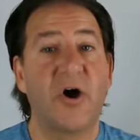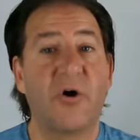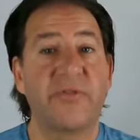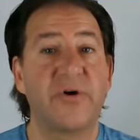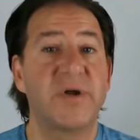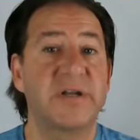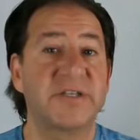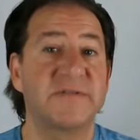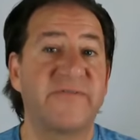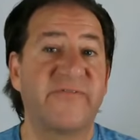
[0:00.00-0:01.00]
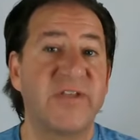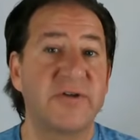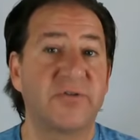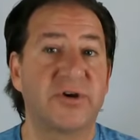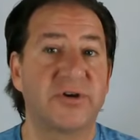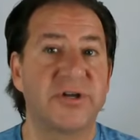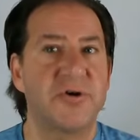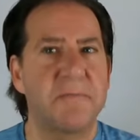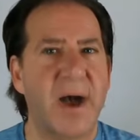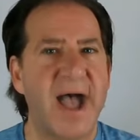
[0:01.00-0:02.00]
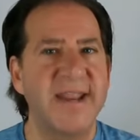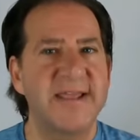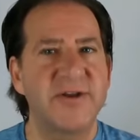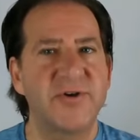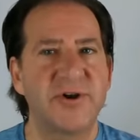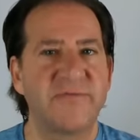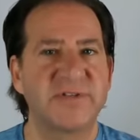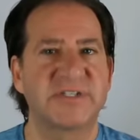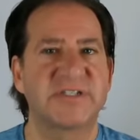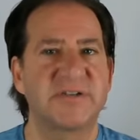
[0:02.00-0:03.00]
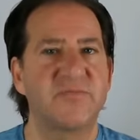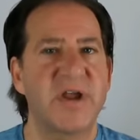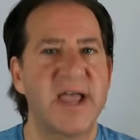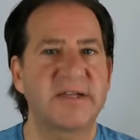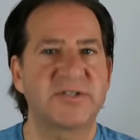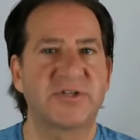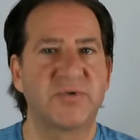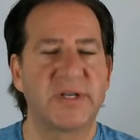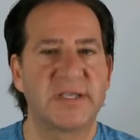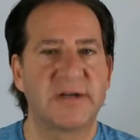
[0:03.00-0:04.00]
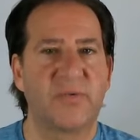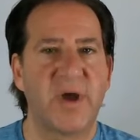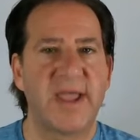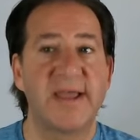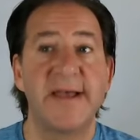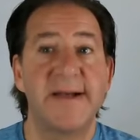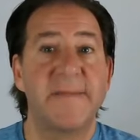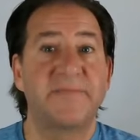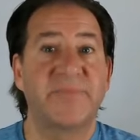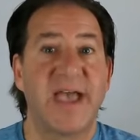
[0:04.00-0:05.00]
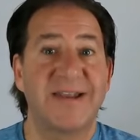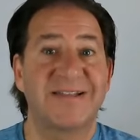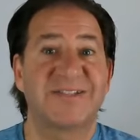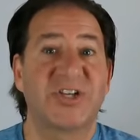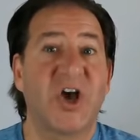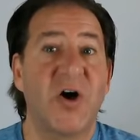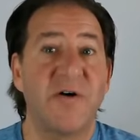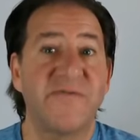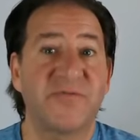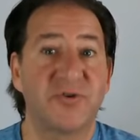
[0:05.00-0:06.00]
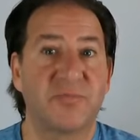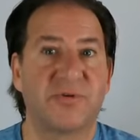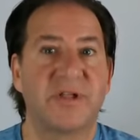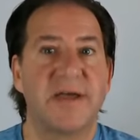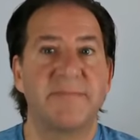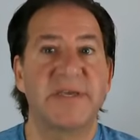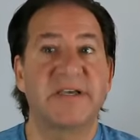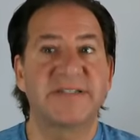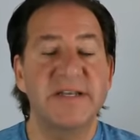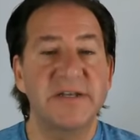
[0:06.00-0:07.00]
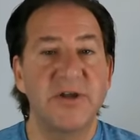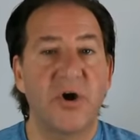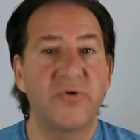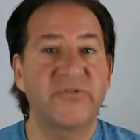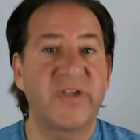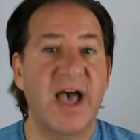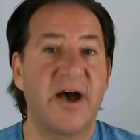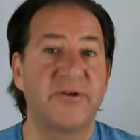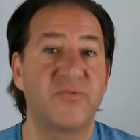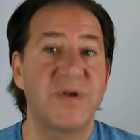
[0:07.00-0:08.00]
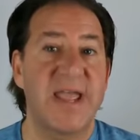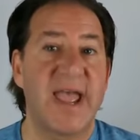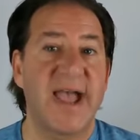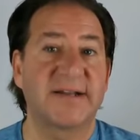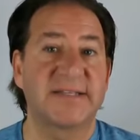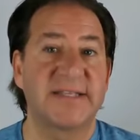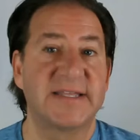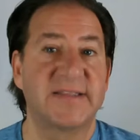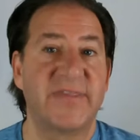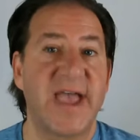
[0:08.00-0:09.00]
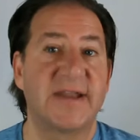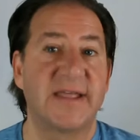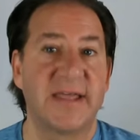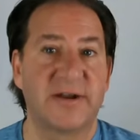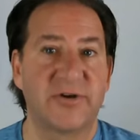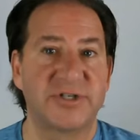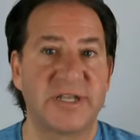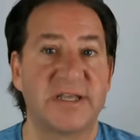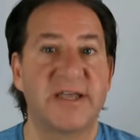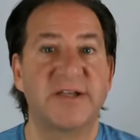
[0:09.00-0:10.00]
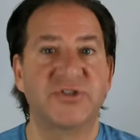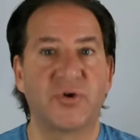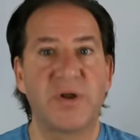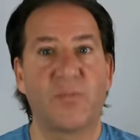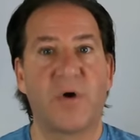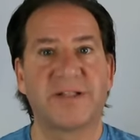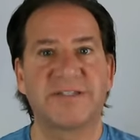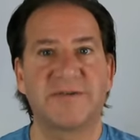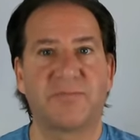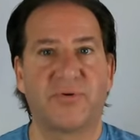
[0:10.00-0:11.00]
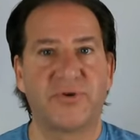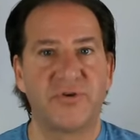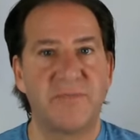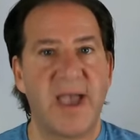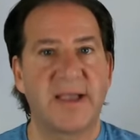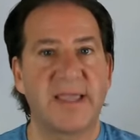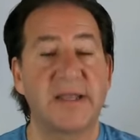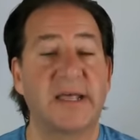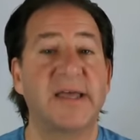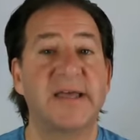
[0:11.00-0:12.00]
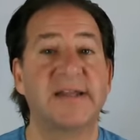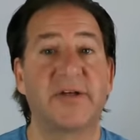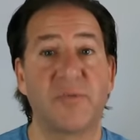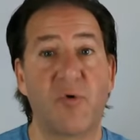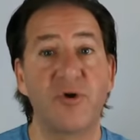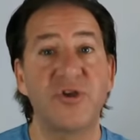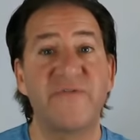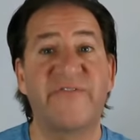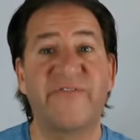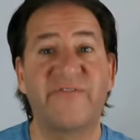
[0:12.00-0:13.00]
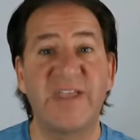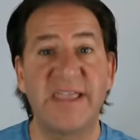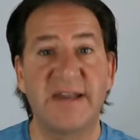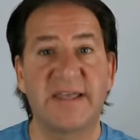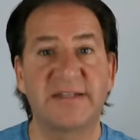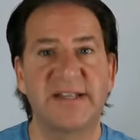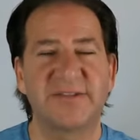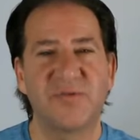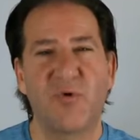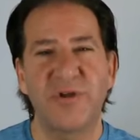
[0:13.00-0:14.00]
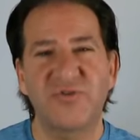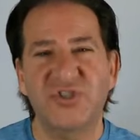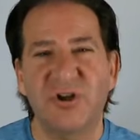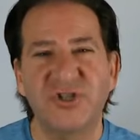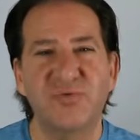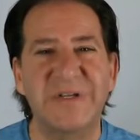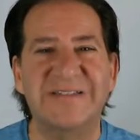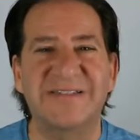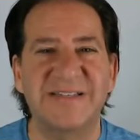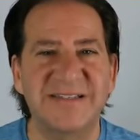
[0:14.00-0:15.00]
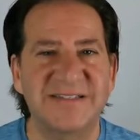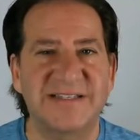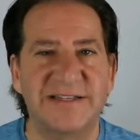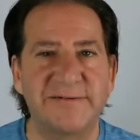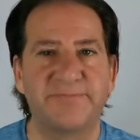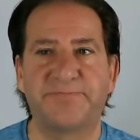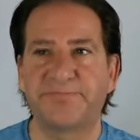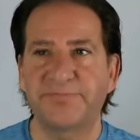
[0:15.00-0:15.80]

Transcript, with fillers: Although it doesn't feel good, your body and your nervous system reacts to it in a way that is comfortable because it knows how to react in that energy. So it wants to pull you back in. Now, the more you feed it, the more you start to resist it,